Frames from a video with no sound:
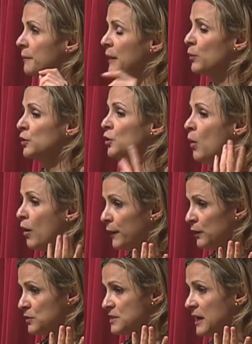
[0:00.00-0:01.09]
like when you are
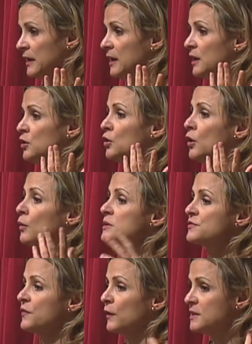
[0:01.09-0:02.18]
entertaining, it's
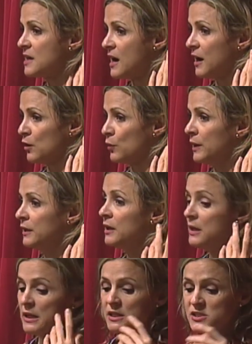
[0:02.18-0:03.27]
very tiring.
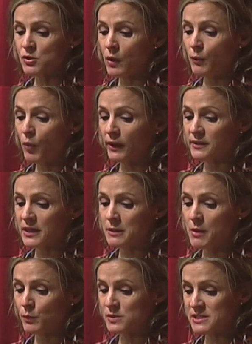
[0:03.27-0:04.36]
And so I wanted to come
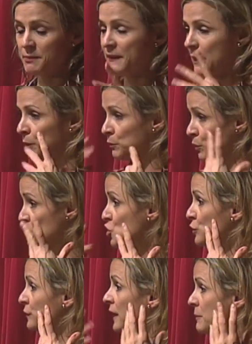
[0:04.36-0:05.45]
up with something that would
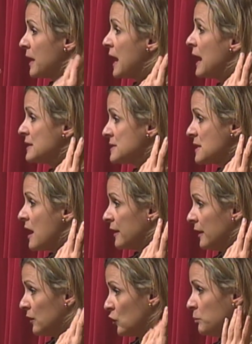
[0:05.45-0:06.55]
rejuvenate my eye
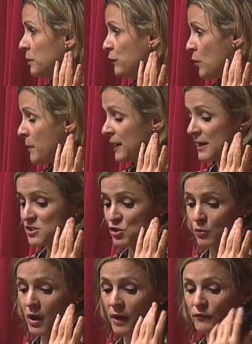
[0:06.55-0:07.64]
sockets before my guest
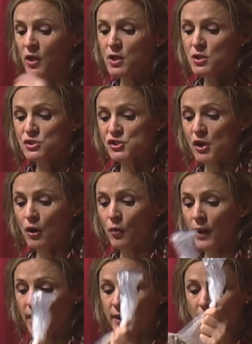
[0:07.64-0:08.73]
arrived. So,
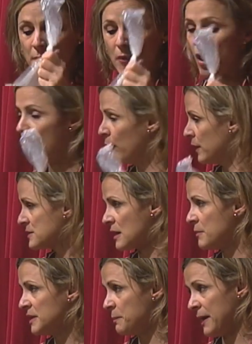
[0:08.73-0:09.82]
and I'm
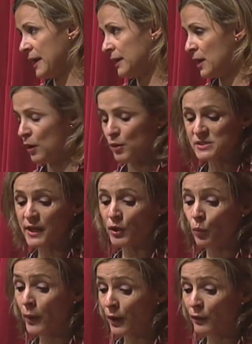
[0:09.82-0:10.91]
in the pantyhose. I
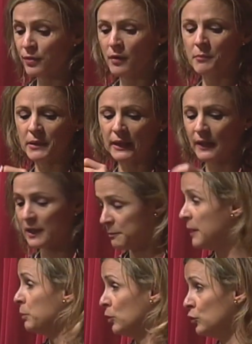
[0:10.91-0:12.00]
don't wear them, but I like
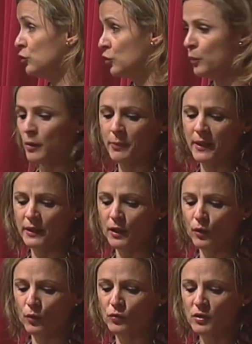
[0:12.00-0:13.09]
people who do wear
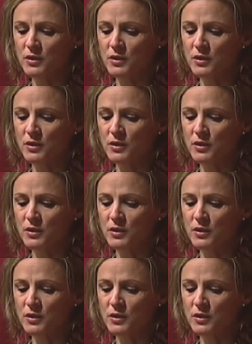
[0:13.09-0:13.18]
pantyhose.